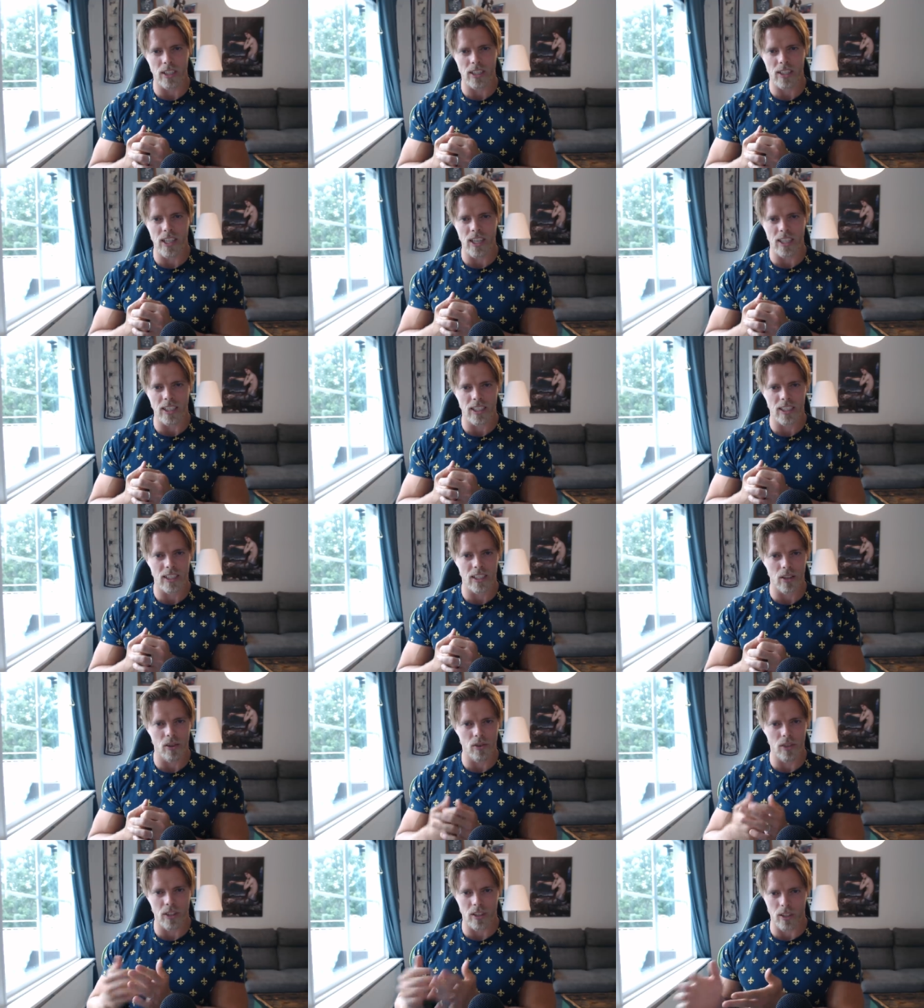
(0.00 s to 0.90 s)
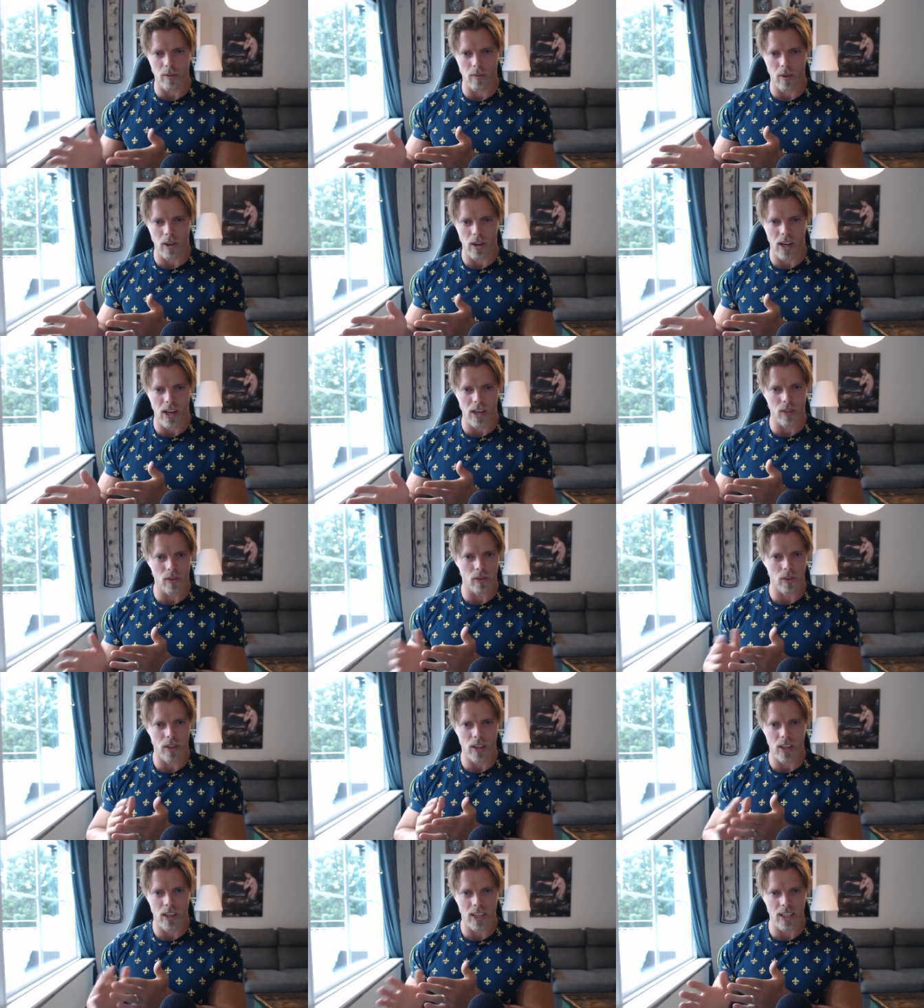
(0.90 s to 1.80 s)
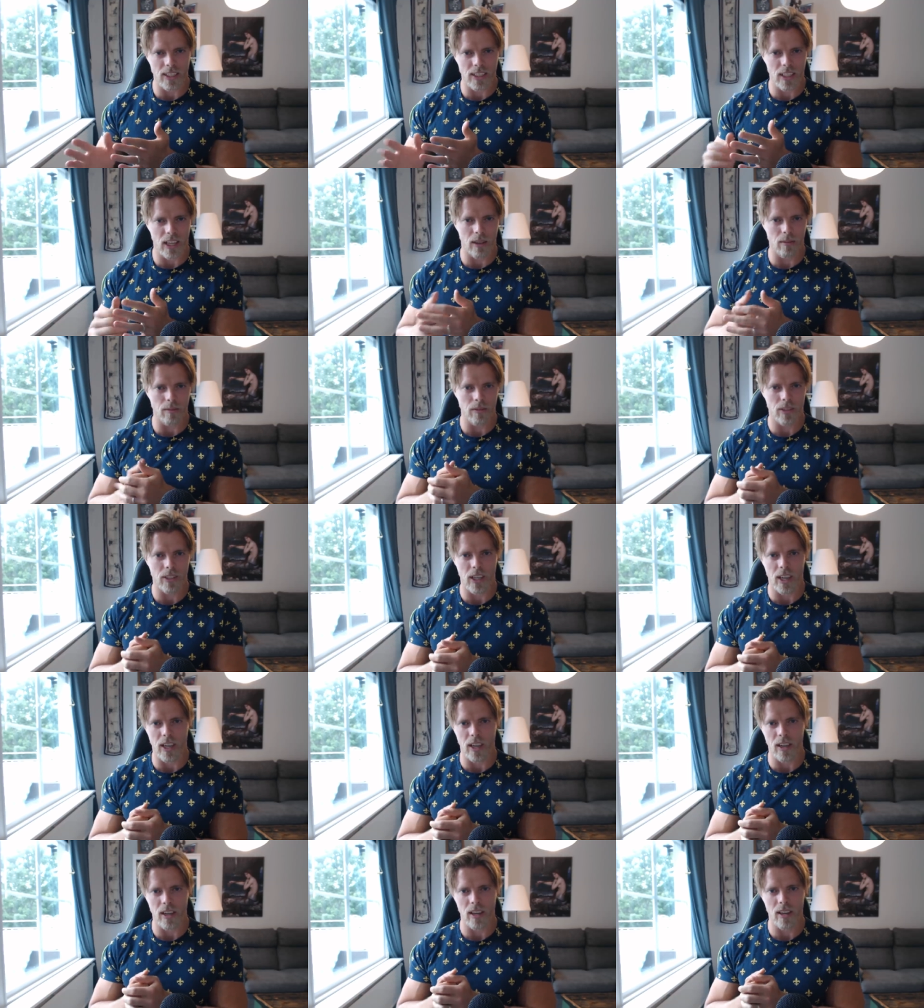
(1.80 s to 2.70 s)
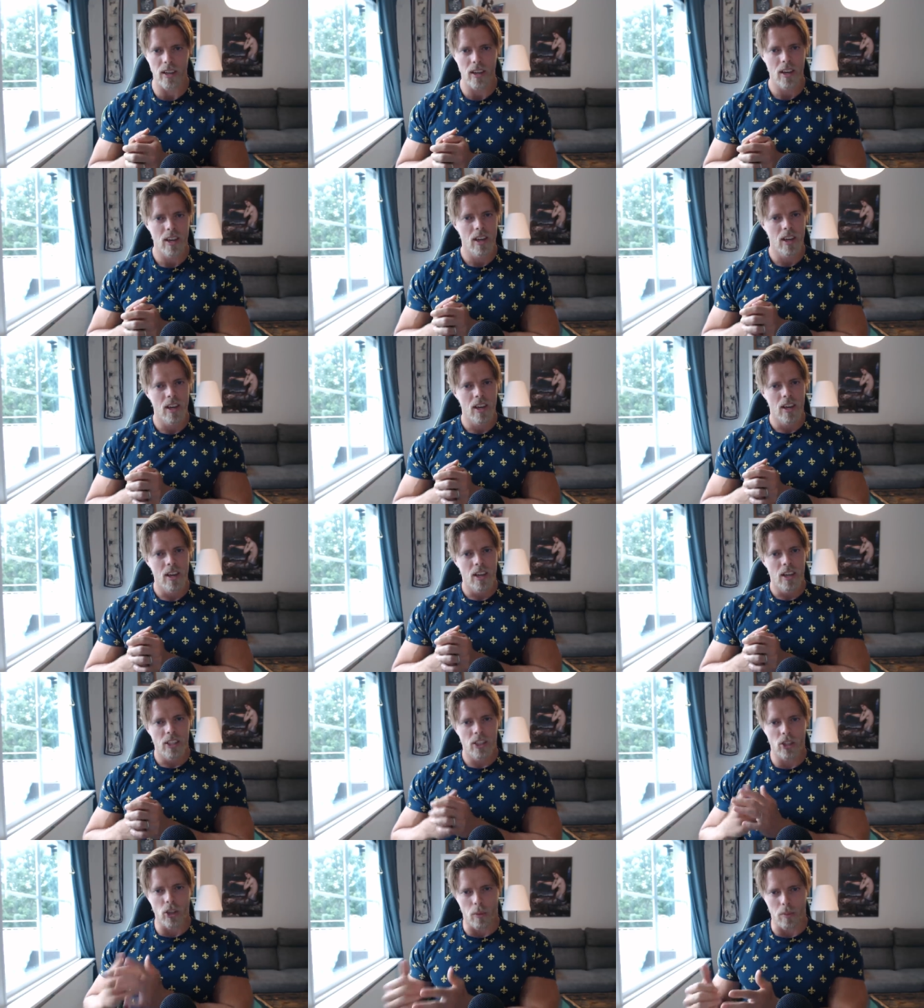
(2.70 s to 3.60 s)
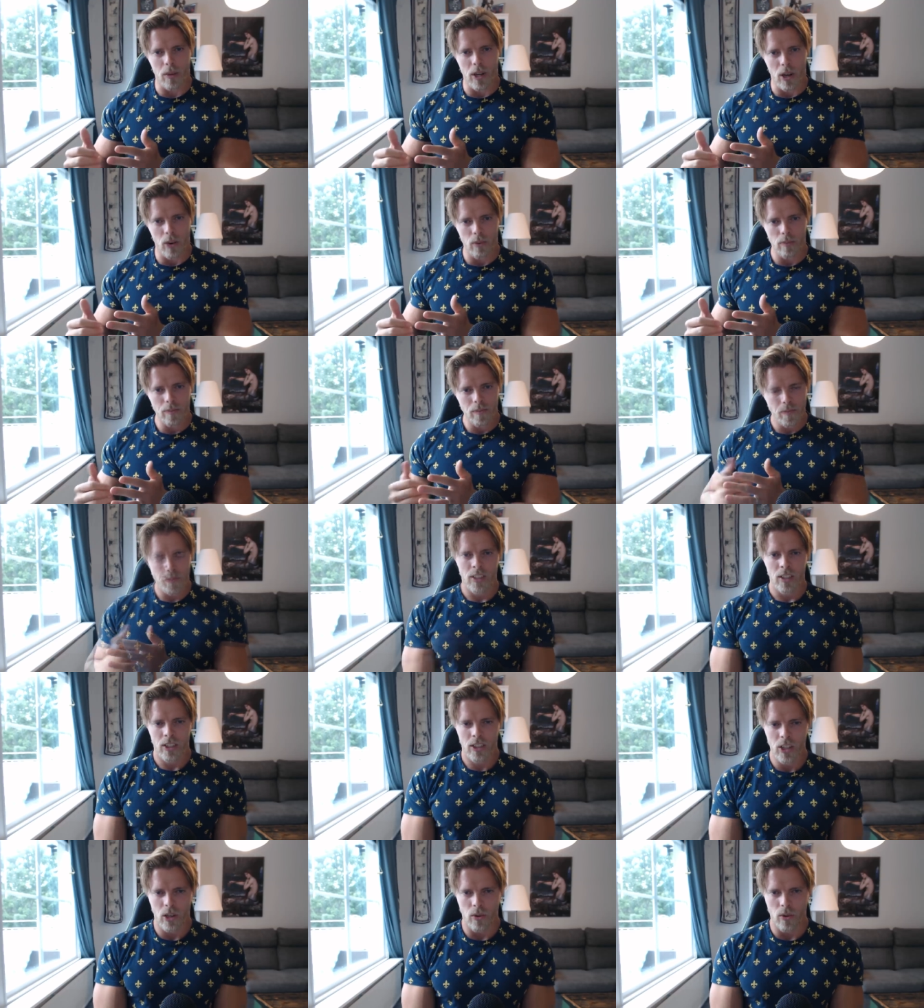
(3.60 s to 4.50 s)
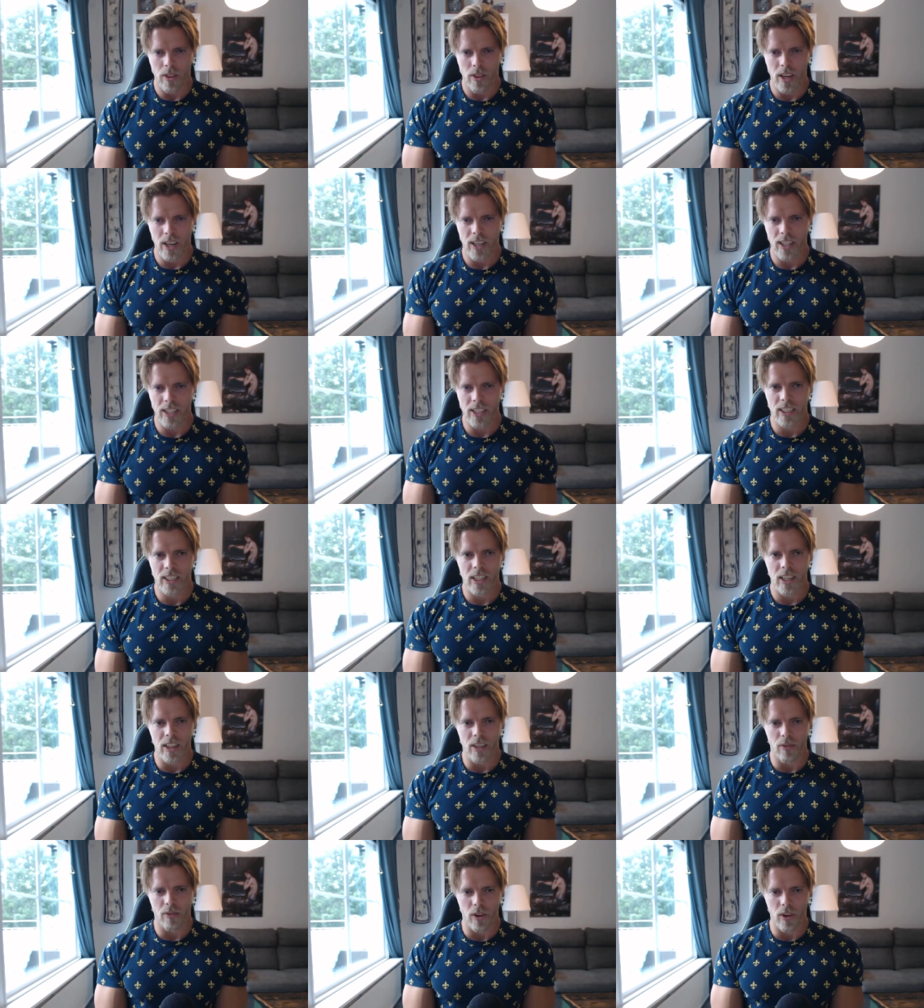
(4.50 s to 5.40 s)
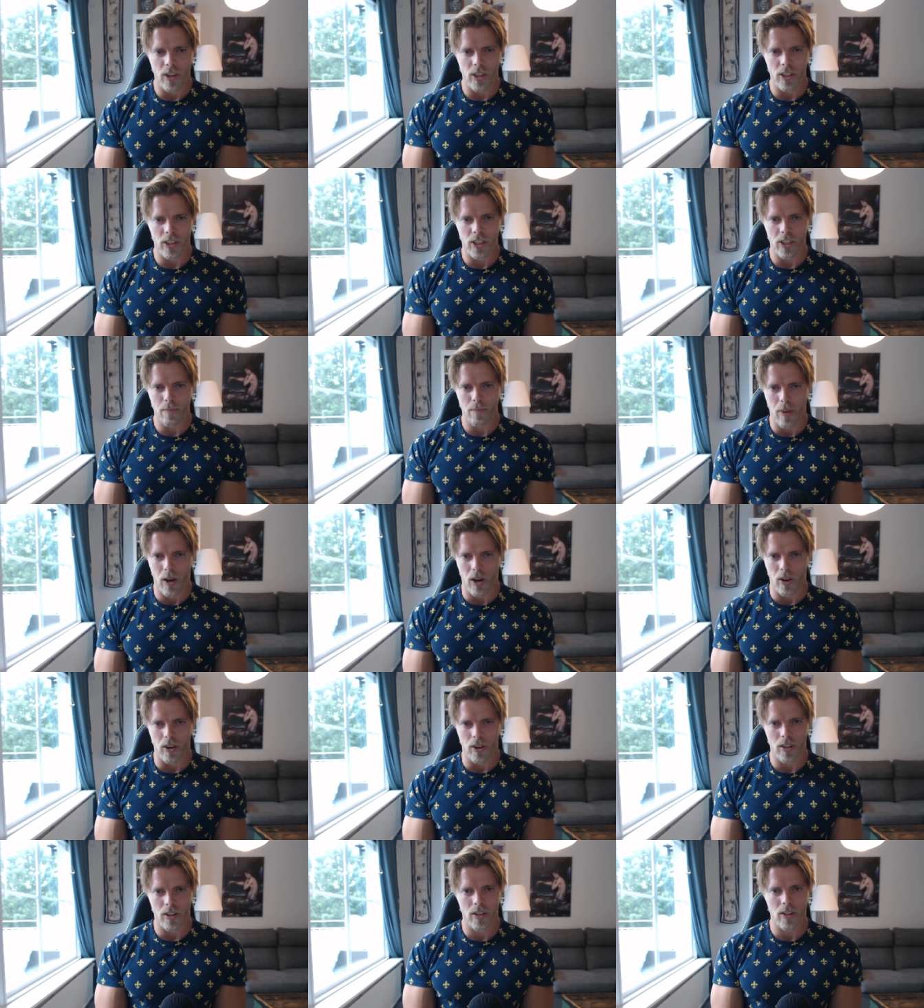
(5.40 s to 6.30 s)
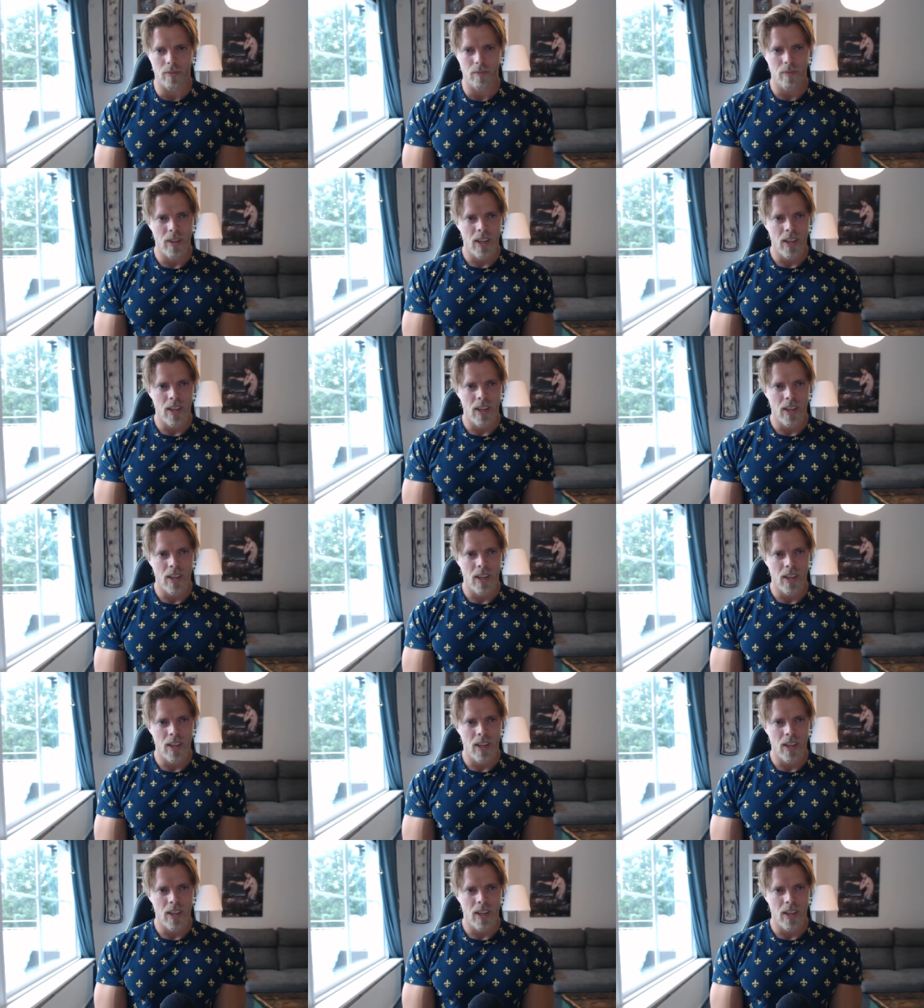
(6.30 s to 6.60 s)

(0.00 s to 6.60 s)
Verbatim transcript: is this reasonable? I don't think it is. I'm saying stop now. So that is the first part.